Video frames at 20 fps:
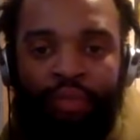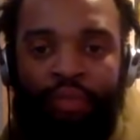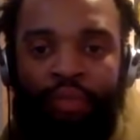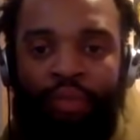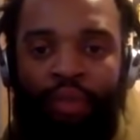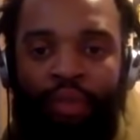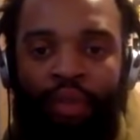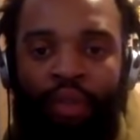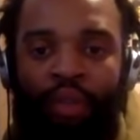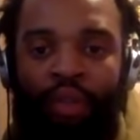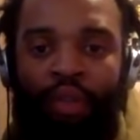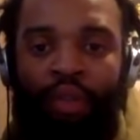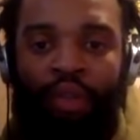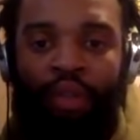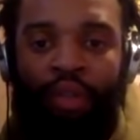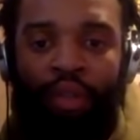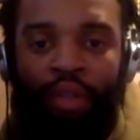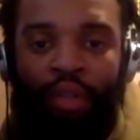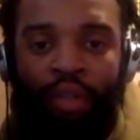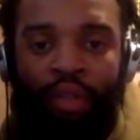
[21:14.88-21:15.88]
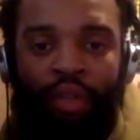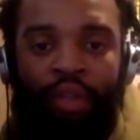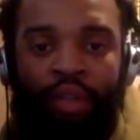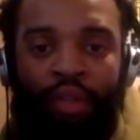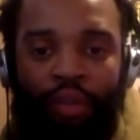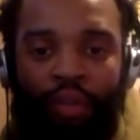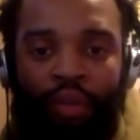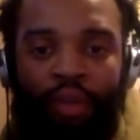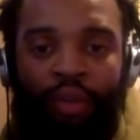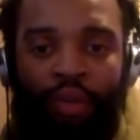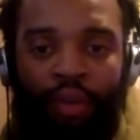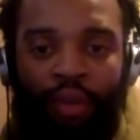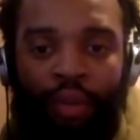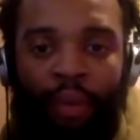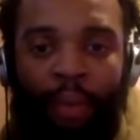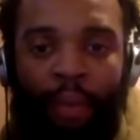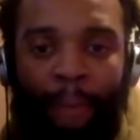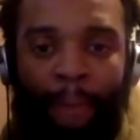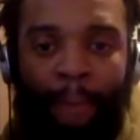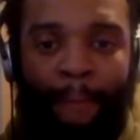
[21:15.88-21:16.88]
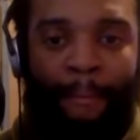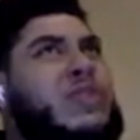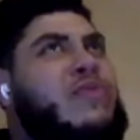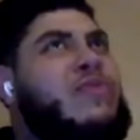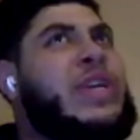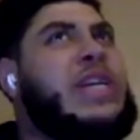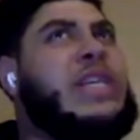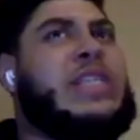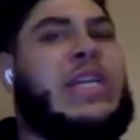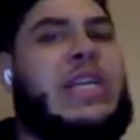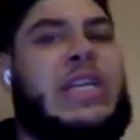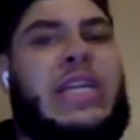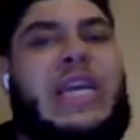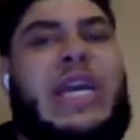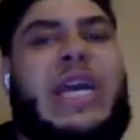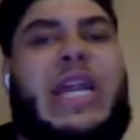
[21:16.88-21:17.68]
but not in the greatest forms, especially recently.